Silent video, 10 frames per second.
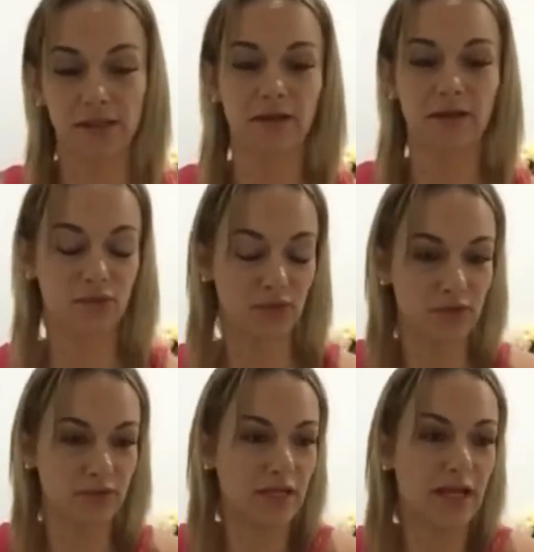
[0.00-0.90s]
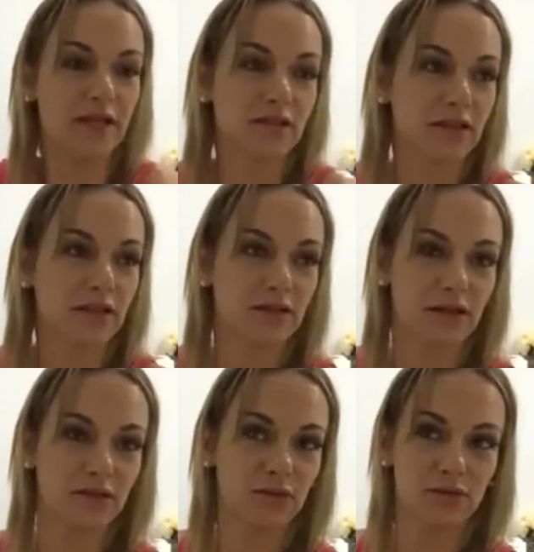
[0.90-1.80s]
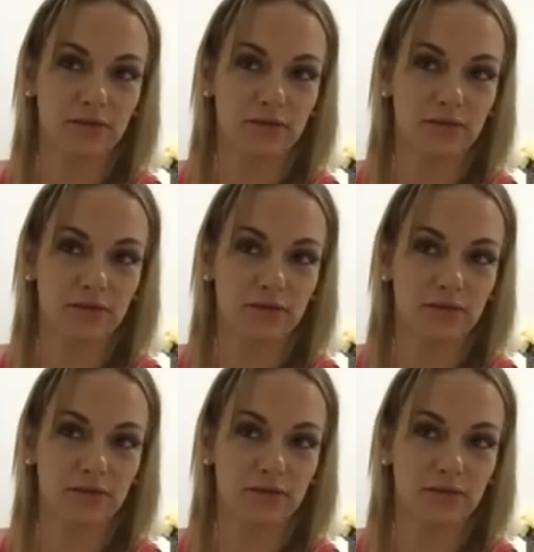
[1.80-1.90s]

I thought I was handling it. I thought